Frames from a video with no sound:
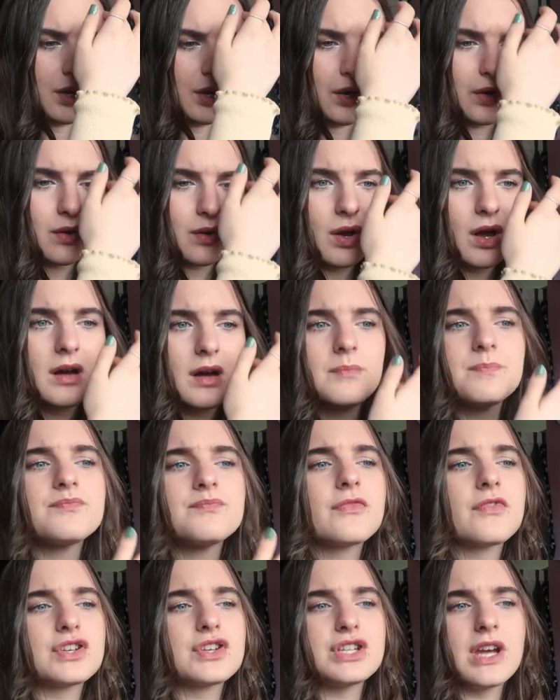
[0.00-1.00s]
know,
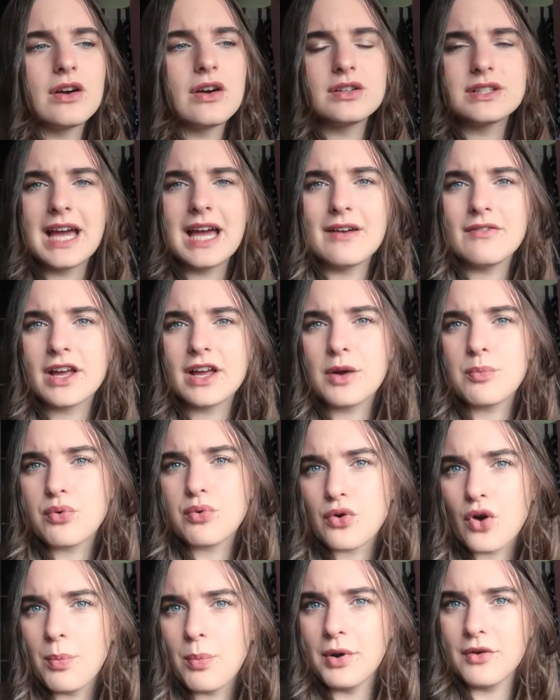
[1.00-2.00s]
for Cheryl to have like a
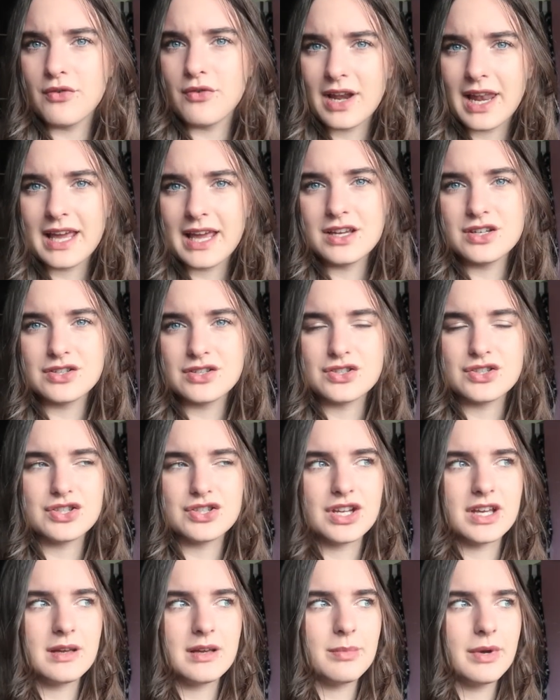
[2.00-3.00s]
proper
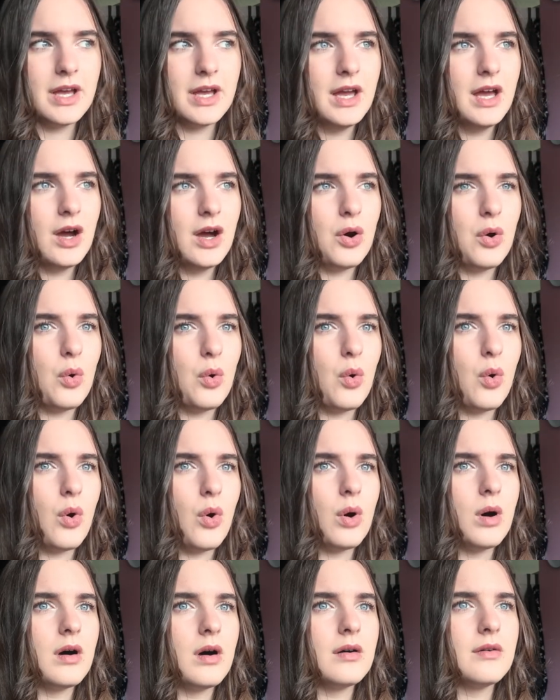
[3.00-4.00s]
relationship,
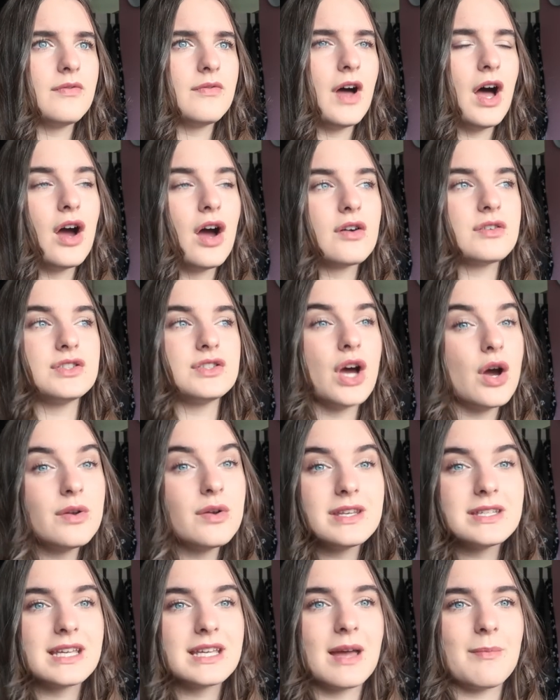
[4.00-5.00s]
or for her and
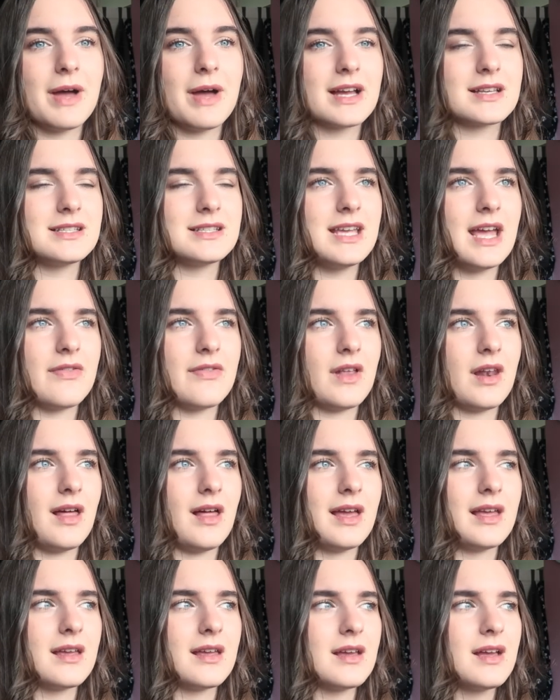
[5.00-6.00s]
Toni to get back together,
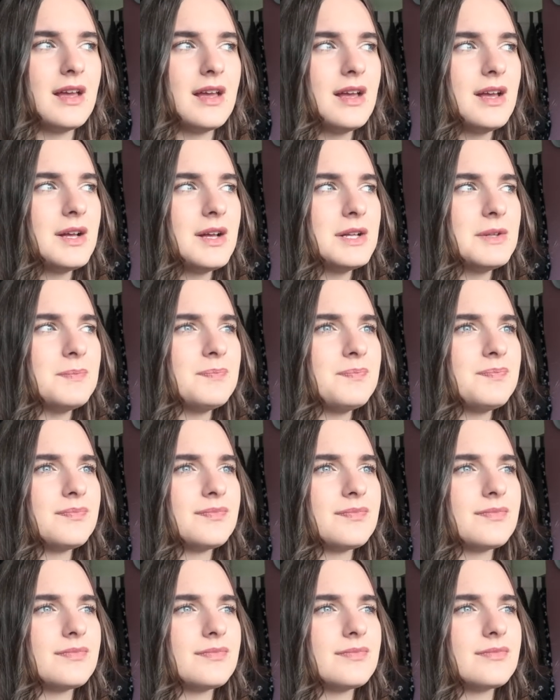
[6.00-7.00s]
like,
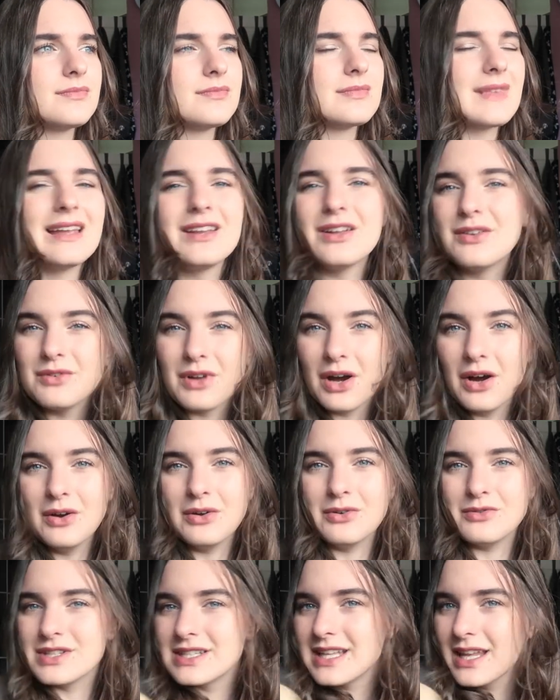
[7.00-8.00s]
I don't
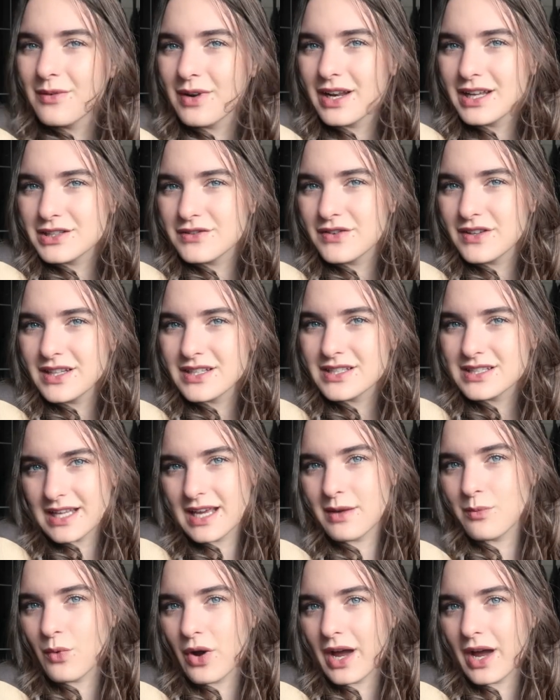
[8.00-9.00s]
know. Does anyone else feel the same